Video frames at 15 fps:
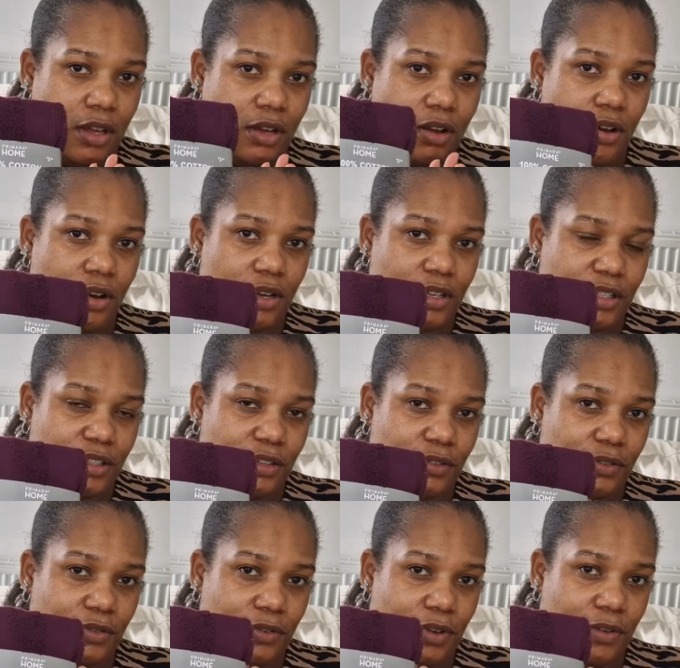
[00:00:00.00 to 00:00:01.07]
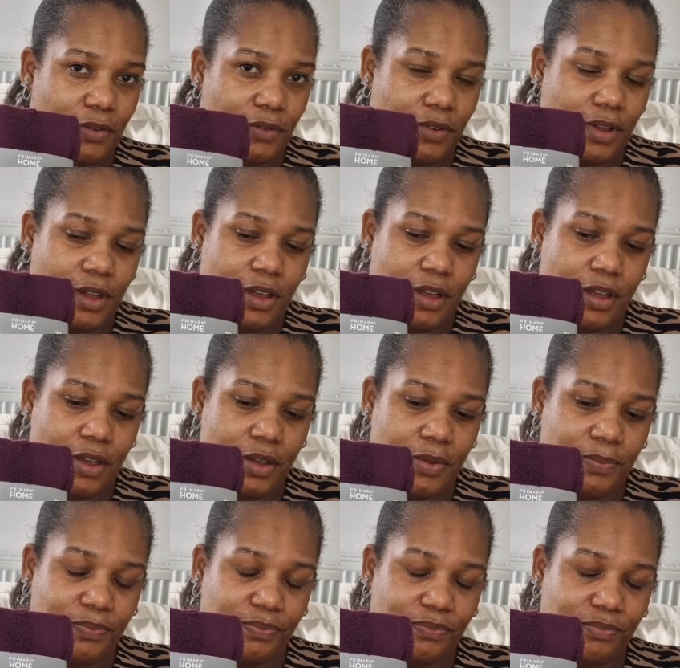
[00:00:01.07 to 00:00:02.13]
cotton
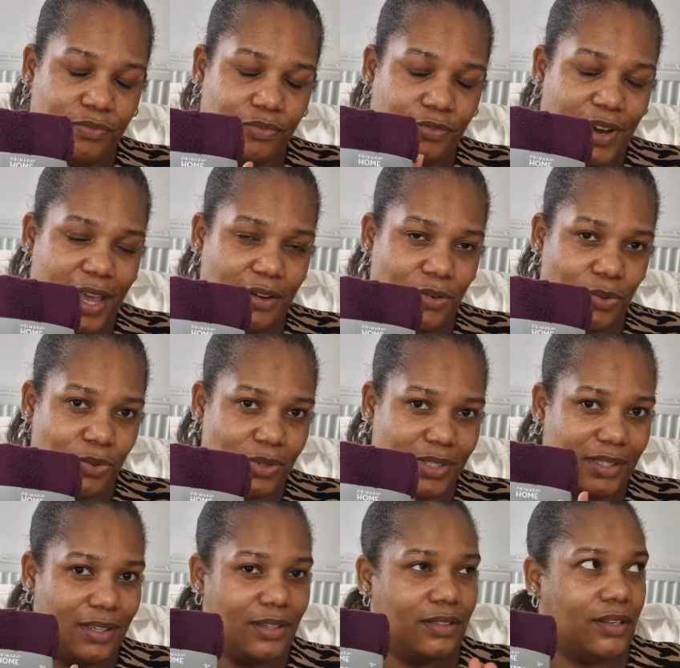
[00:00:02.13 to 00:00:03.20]
flannels.